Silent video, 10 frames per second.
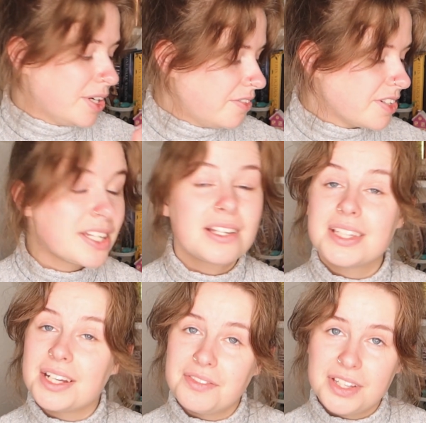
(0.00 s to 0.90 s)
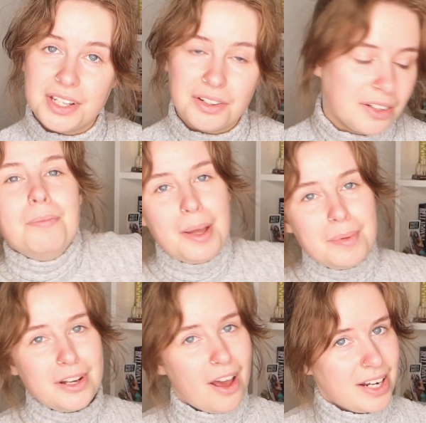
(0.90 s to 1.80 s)
it every single day of the year.
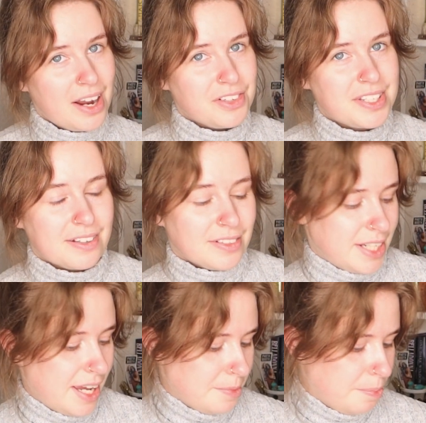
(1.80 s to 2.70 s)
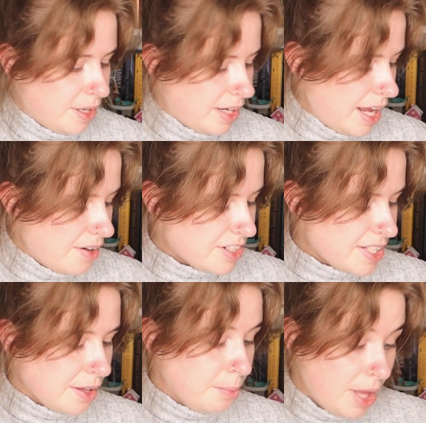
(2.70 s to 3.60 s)
Maybe not every single day, but every
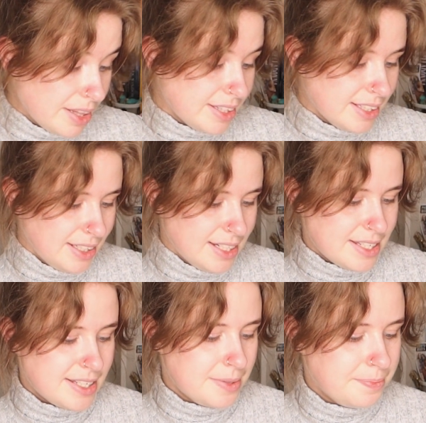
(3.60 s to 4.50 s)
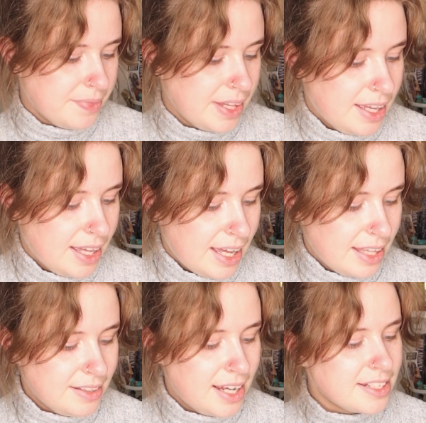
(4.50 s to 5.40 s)
single month at least.
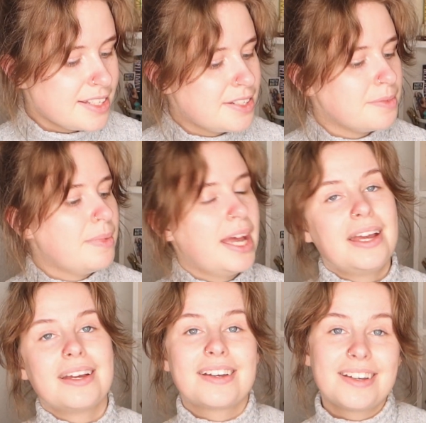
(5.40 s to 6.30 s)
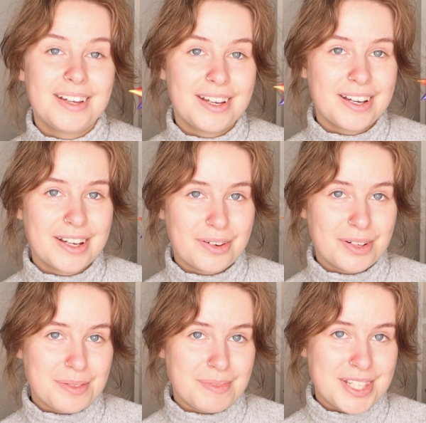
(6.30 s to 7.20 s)
And that is to make
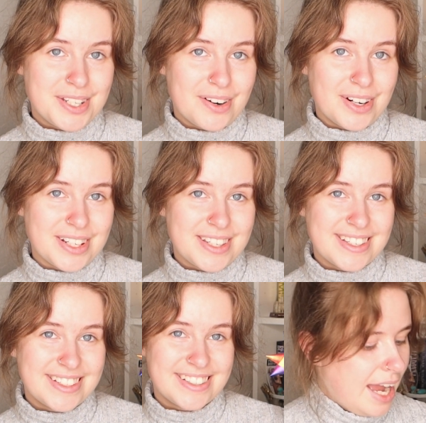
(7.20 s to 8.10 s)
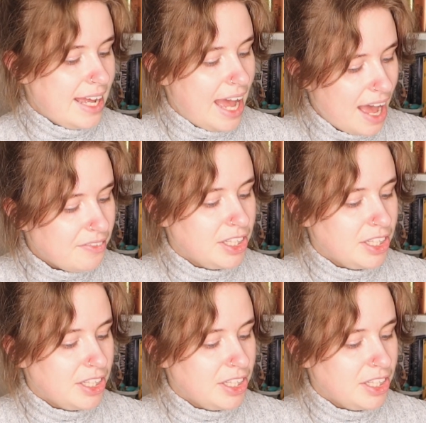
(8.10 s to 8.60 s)
Christmas stars. I have a